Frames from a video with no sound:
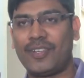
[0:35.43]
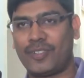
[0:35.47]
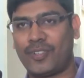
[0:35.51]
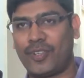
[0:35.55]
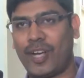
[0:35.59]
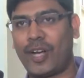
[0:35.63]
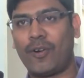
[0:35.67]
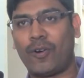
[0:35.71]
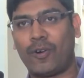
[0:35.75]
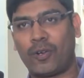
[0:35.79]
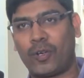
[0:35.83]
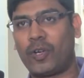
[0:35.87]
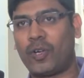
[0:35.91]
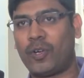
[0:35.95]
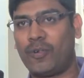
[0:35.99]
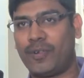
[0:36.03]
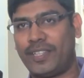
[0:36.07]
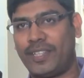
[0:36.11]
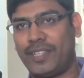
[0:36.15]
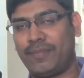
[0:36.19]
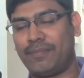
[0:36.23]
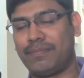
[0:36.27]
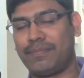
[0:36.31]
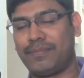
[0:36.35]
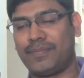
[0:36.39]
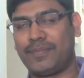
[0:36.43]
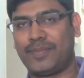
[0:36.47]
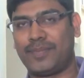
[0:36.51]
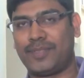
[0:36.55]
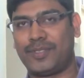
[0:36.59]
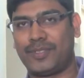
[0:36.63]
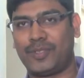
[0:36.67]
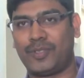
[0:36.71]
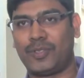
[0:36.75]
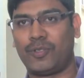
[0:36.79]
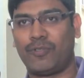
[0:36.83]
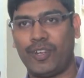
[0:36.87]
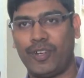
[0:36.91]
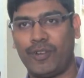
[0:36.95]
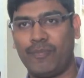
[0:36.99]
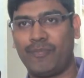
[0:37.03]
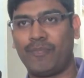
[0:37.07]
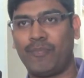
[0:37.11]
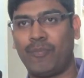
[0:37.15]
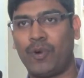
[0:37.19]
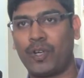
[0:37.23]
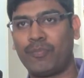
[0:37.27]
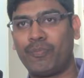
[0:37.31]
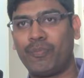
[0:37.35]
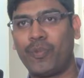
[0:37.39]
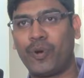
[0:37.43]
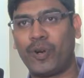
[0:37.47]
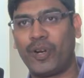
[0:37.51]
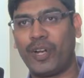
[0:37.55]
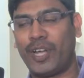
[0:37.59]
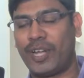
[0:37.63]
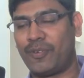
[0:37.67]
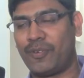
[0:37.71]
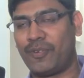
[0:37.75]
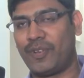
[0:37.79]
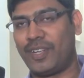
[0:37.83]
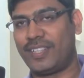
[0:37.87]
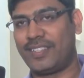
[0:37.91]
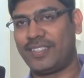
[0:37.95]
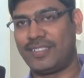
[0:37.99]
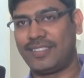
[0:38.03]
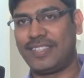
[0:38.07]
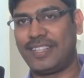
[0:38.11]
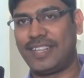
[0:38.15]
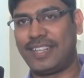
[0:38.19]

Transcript: So I got to know with him. So we both booked here only.